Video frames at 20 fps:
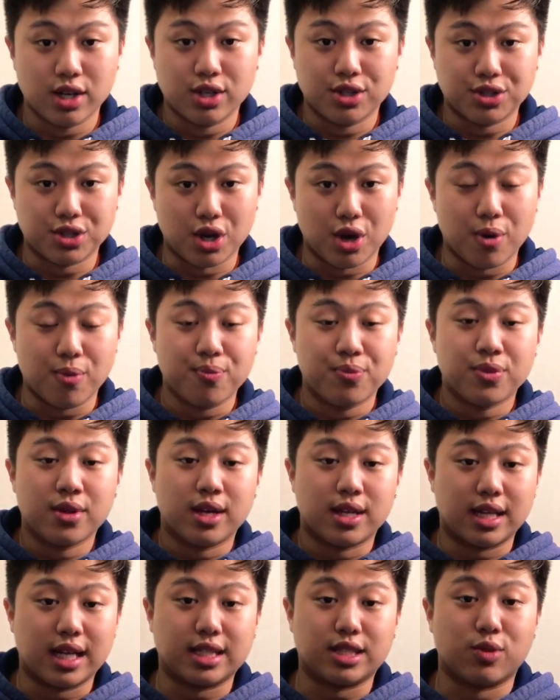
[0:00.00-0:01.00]
So
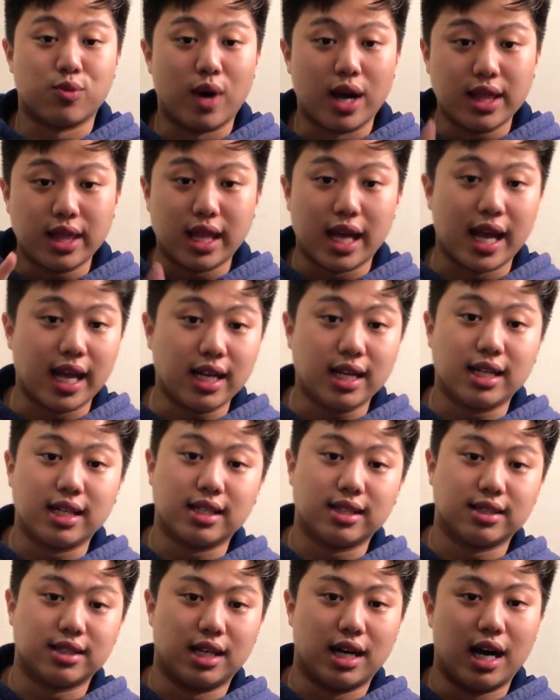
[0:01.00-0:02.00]
that's one thing.
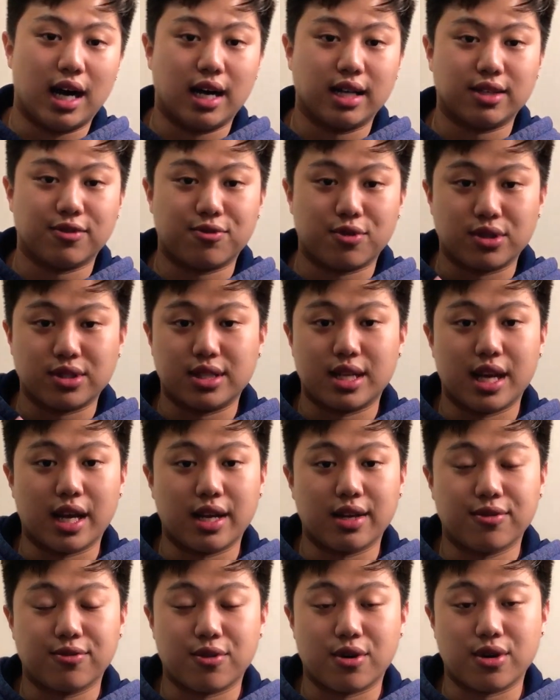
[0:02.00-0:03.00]
The first
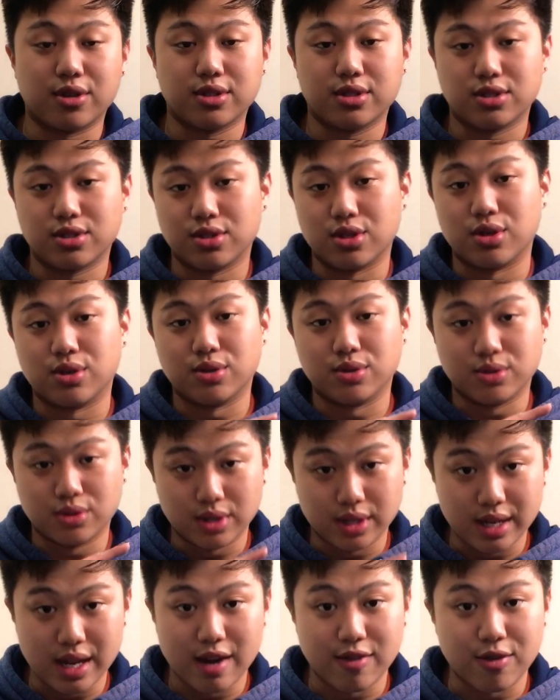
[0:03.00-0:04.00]
thing first, so
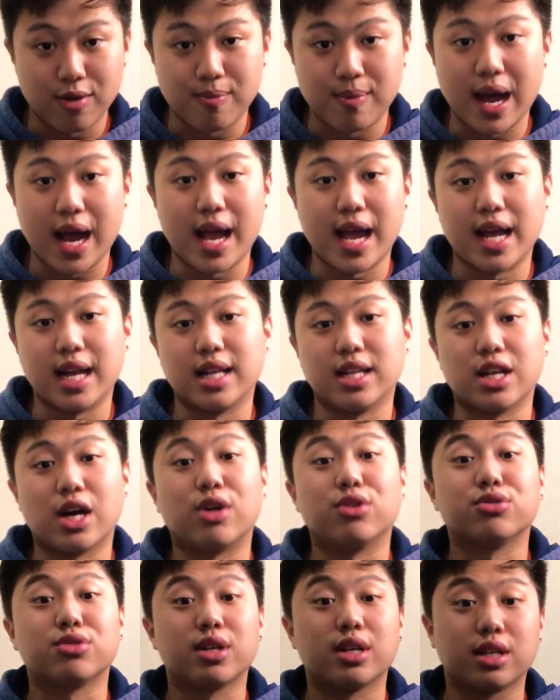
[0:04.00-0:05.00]
never buy any
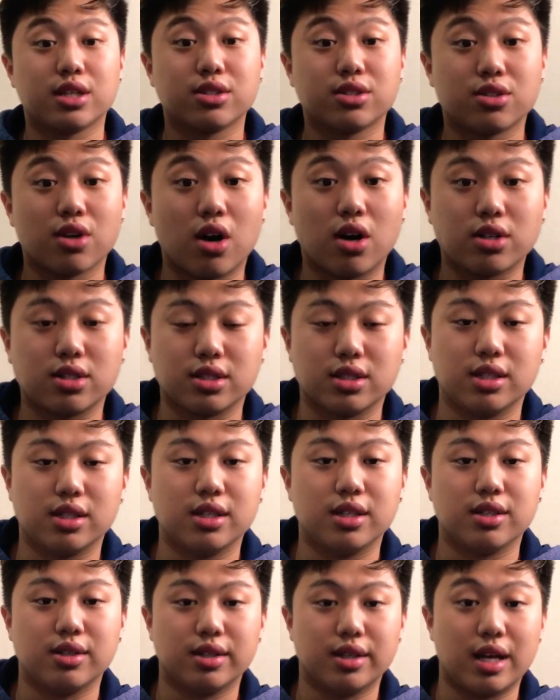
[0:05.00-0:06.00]
downtrending stocks,
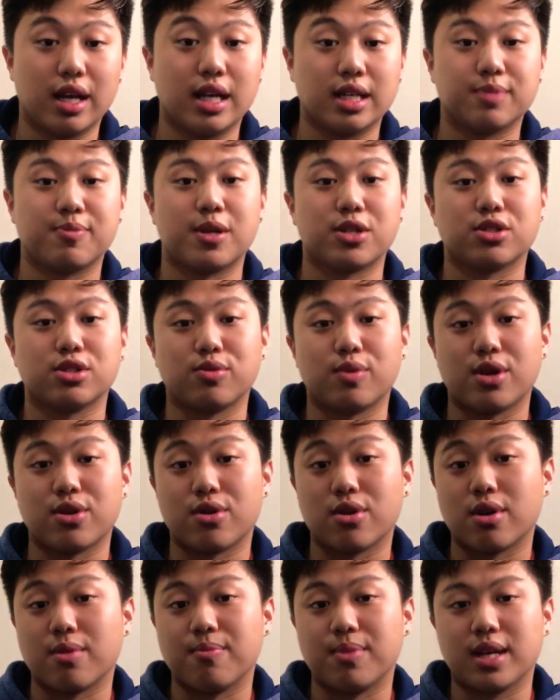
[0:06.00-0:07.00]
especially when
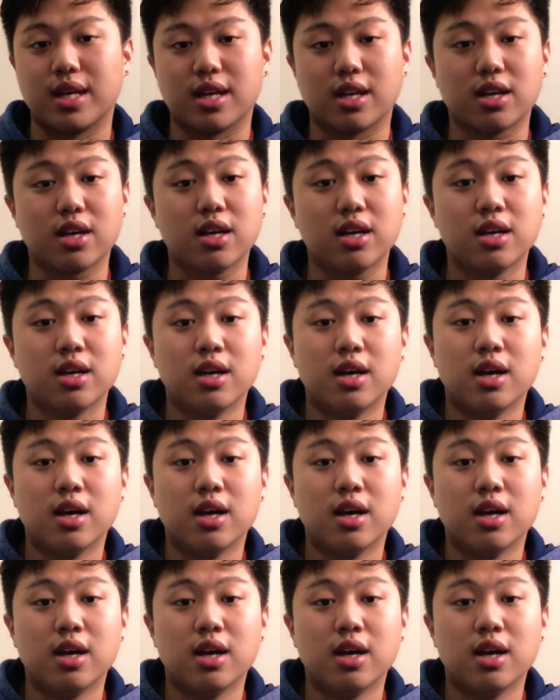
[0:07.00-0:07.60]
you're a beginner.